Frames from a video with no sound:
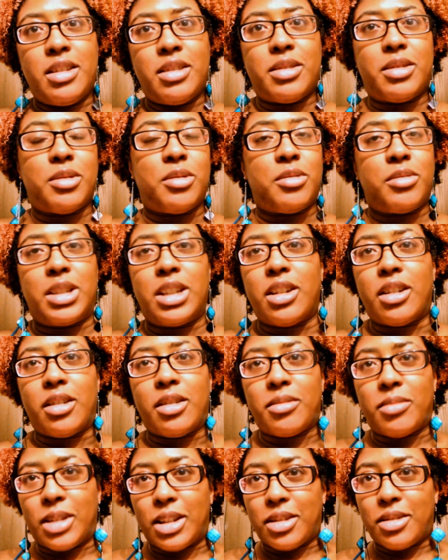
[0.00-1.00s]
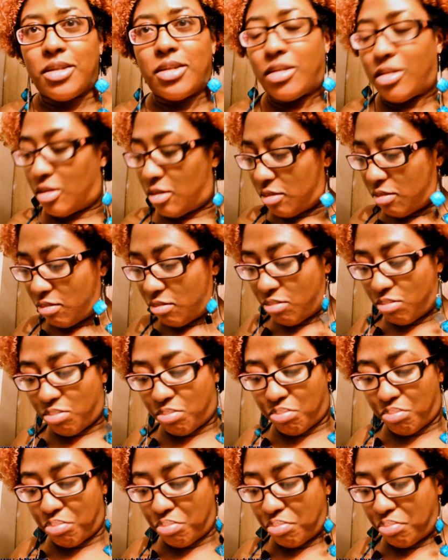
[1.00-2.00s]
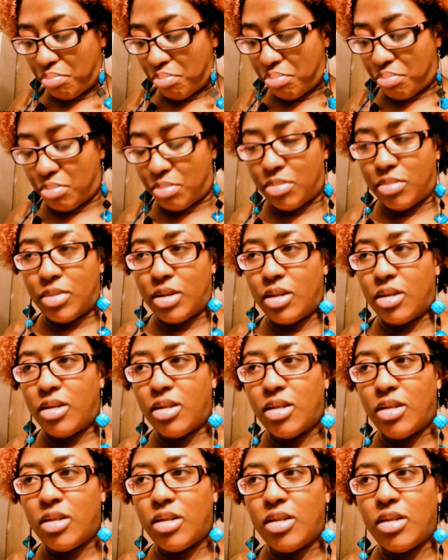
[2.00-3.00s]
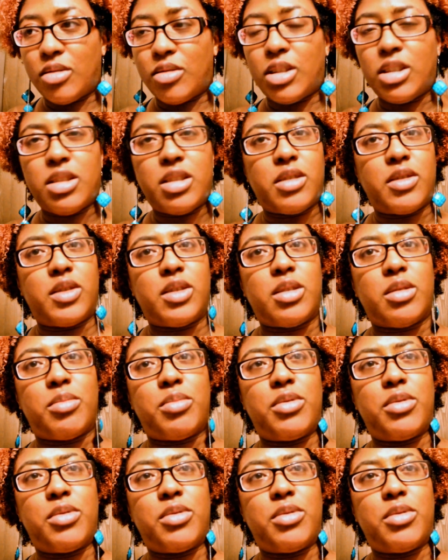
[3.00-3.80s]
So yeah, that's just... I'm trying to think of another